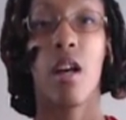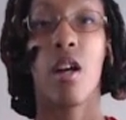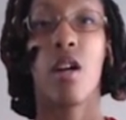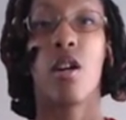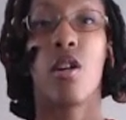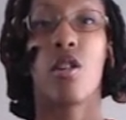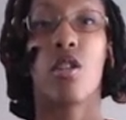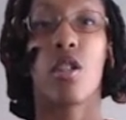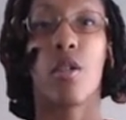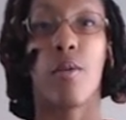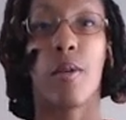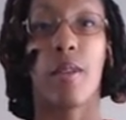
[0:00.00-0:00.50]

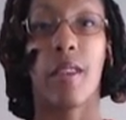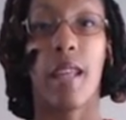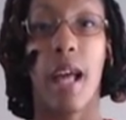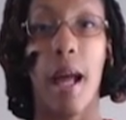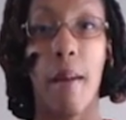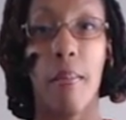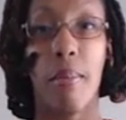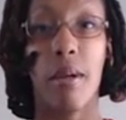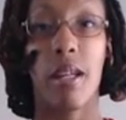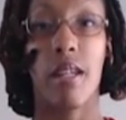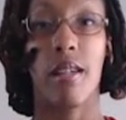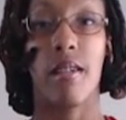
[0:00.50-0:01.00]
So with
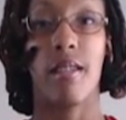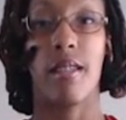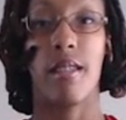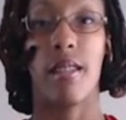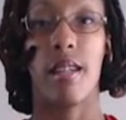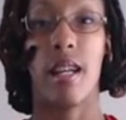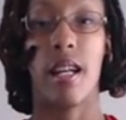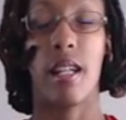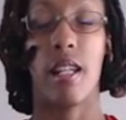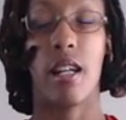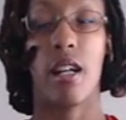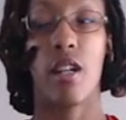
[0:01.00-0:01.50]
that being
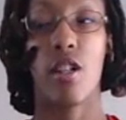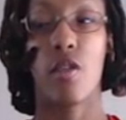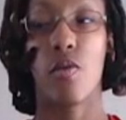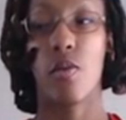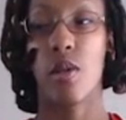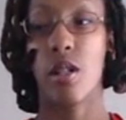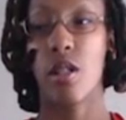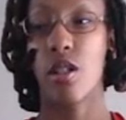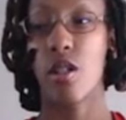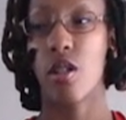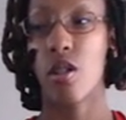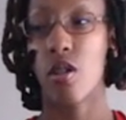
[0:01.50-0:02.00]
said, I just
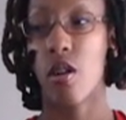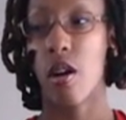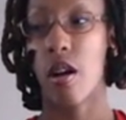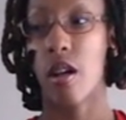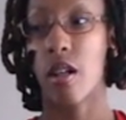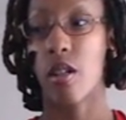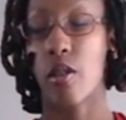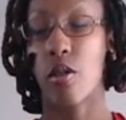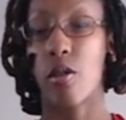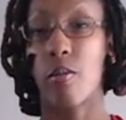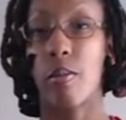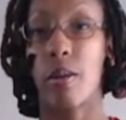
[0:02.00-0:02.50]
wanted to talk a
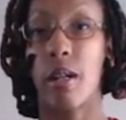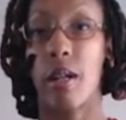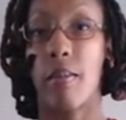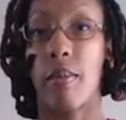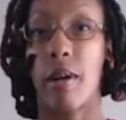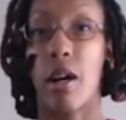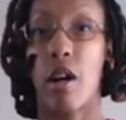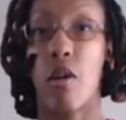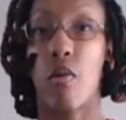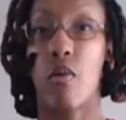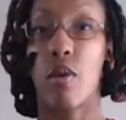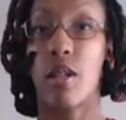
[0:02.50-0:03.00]
little bit
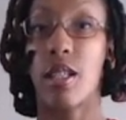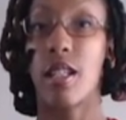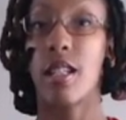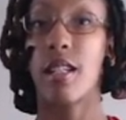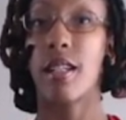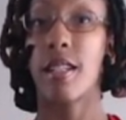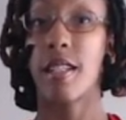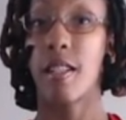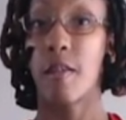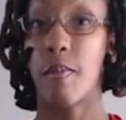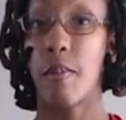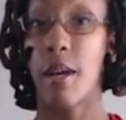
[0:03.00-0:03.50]
about what to
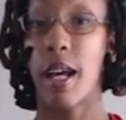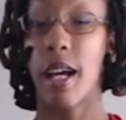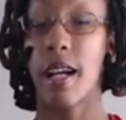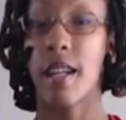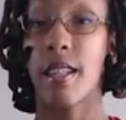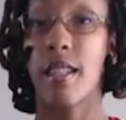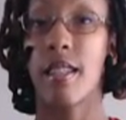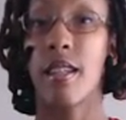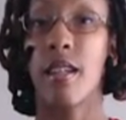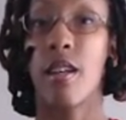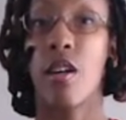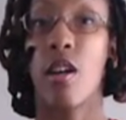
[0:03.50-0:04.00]
expect
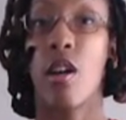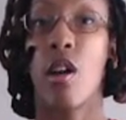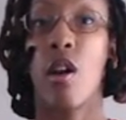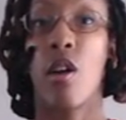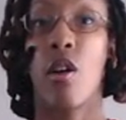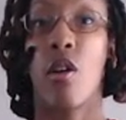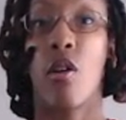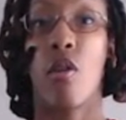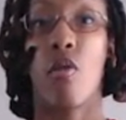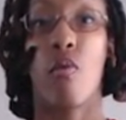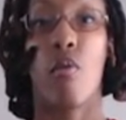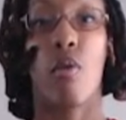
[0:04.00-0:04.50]

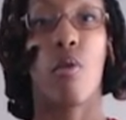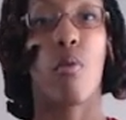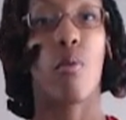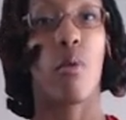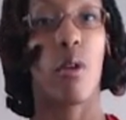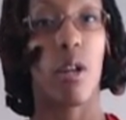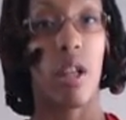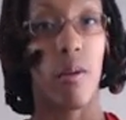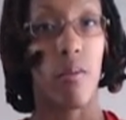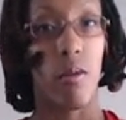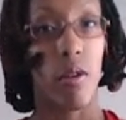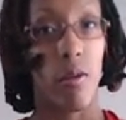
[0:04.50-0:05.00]
when
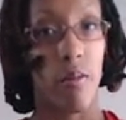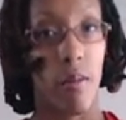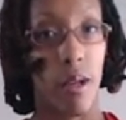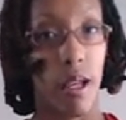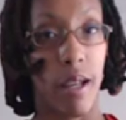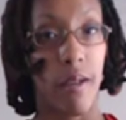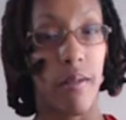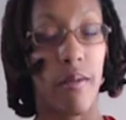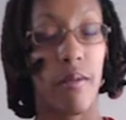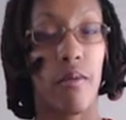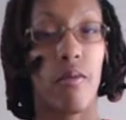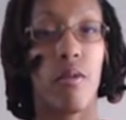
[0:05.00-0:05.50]
working with
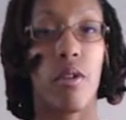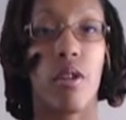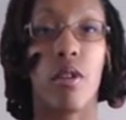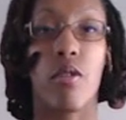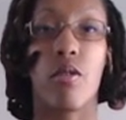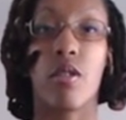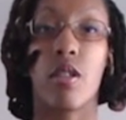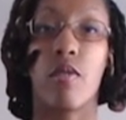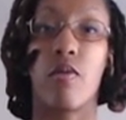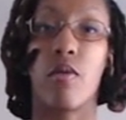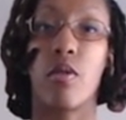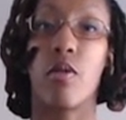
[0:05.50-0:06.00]
me, for
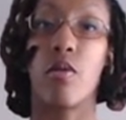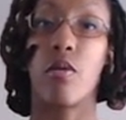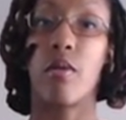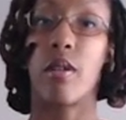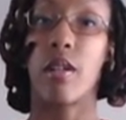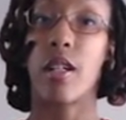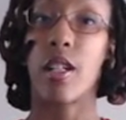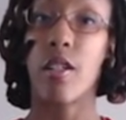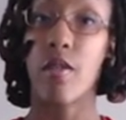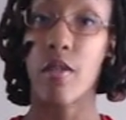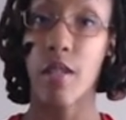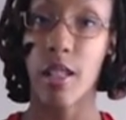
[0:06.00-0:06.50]
those of you who are
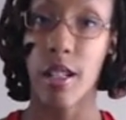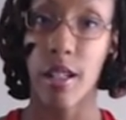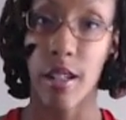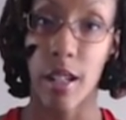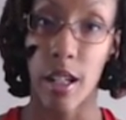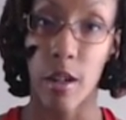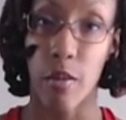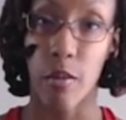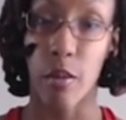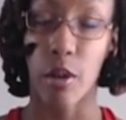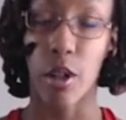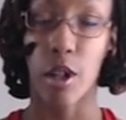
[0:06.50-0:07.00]
interested
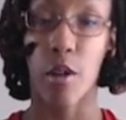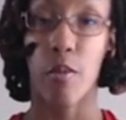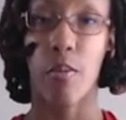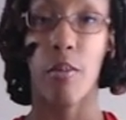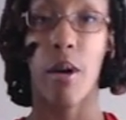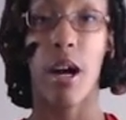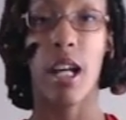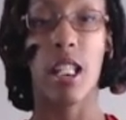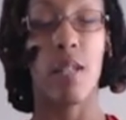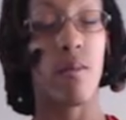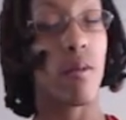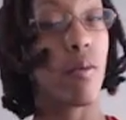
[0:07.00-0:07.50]
in
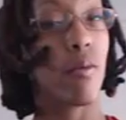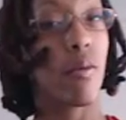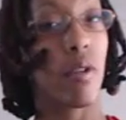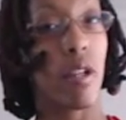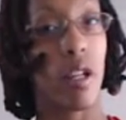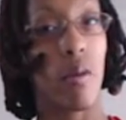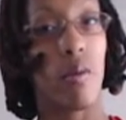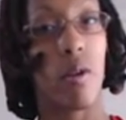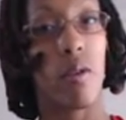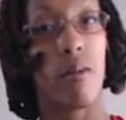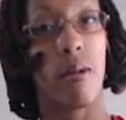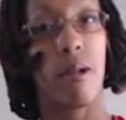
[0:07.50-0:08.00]
possibly
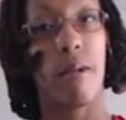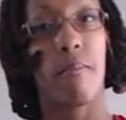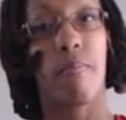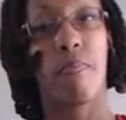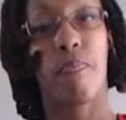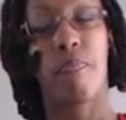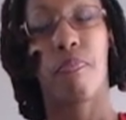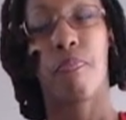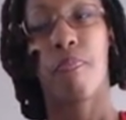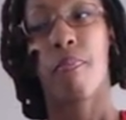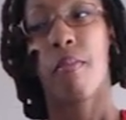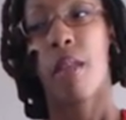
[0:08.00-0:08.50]
working with
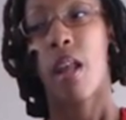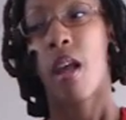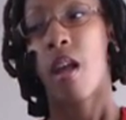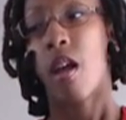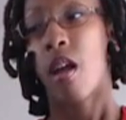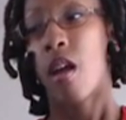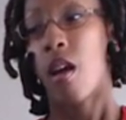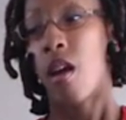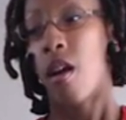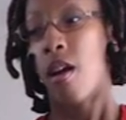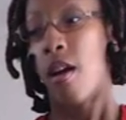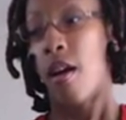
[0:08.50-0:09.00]

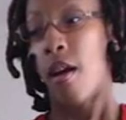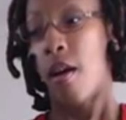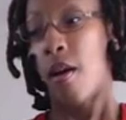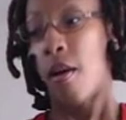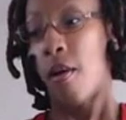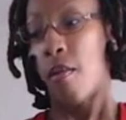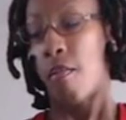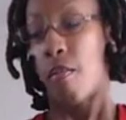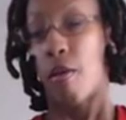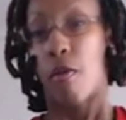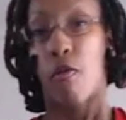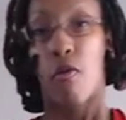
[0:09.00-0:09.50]

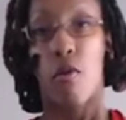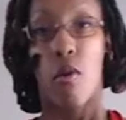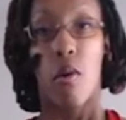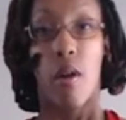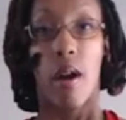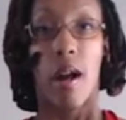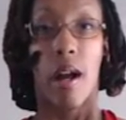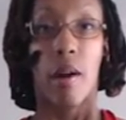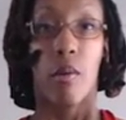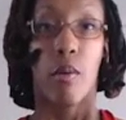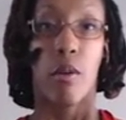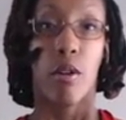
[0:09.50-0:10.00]
me. Before
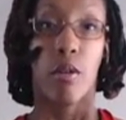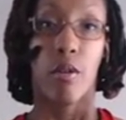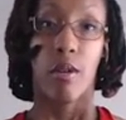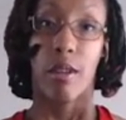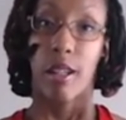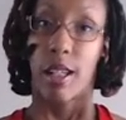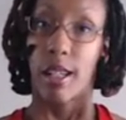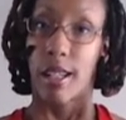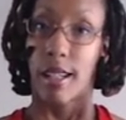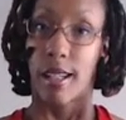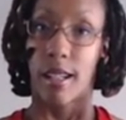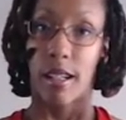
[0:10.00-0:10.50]
I work with
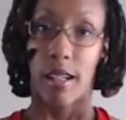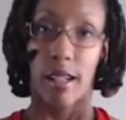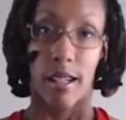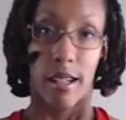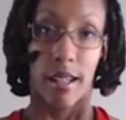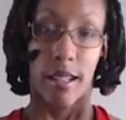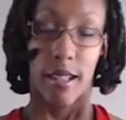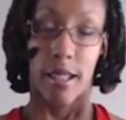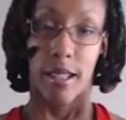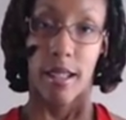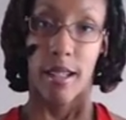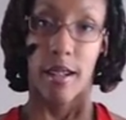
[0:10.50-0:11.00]
any
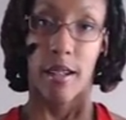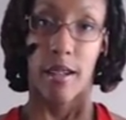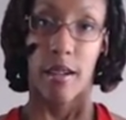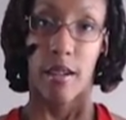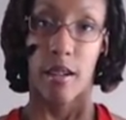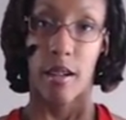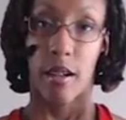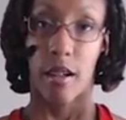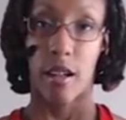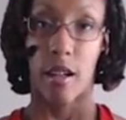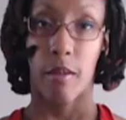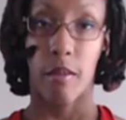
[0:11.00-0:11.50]
clients,
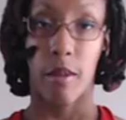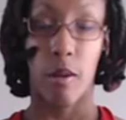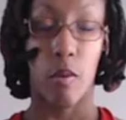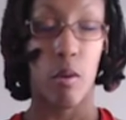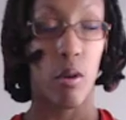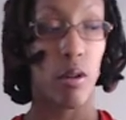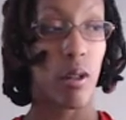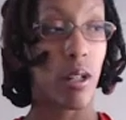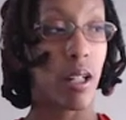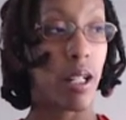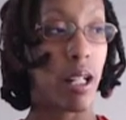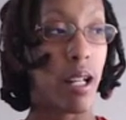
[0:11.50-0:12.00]
I work
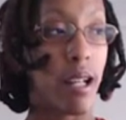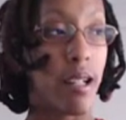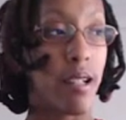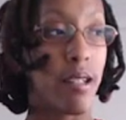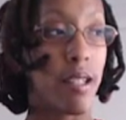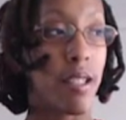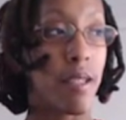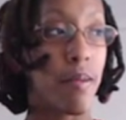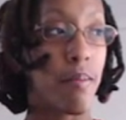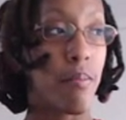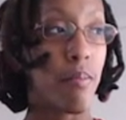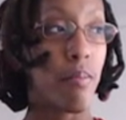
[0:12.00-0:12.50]
with
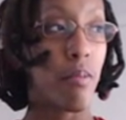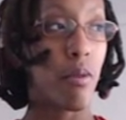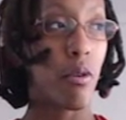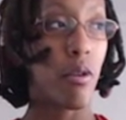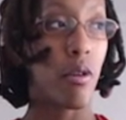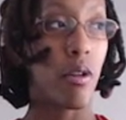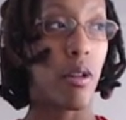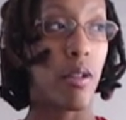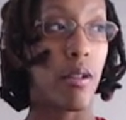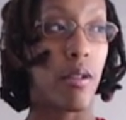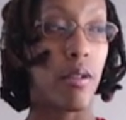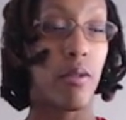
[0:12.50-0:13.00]
clients
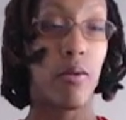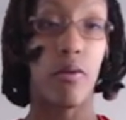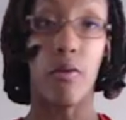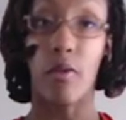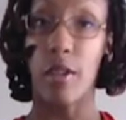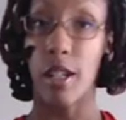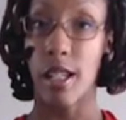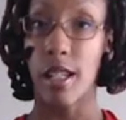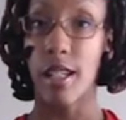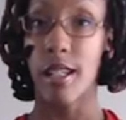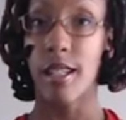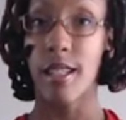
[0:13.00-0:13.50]
on
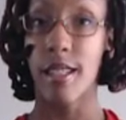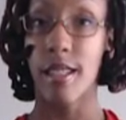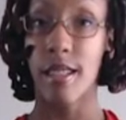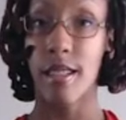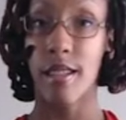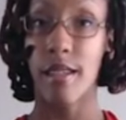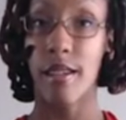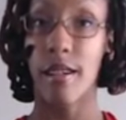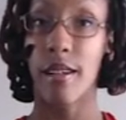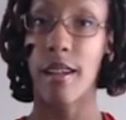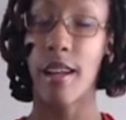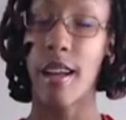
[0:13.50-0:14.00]
fitness
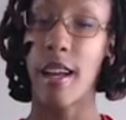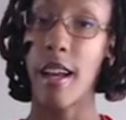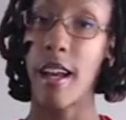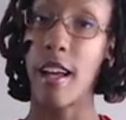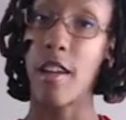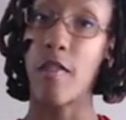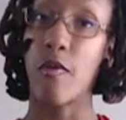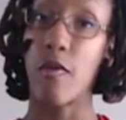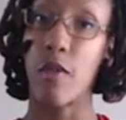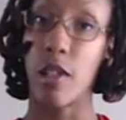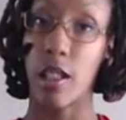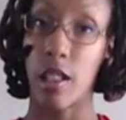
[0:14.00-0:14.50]

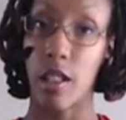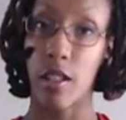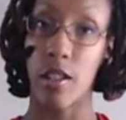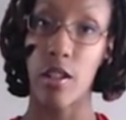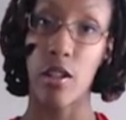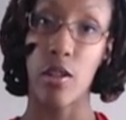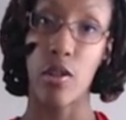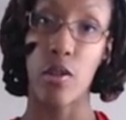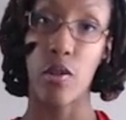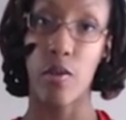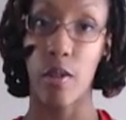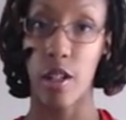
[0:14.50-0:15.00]
and fitness and
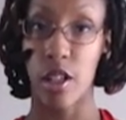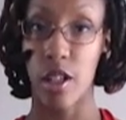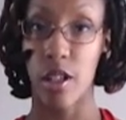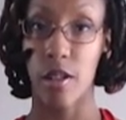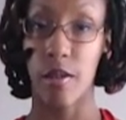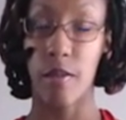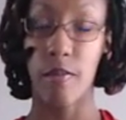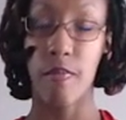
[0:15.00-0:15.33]
nutrition.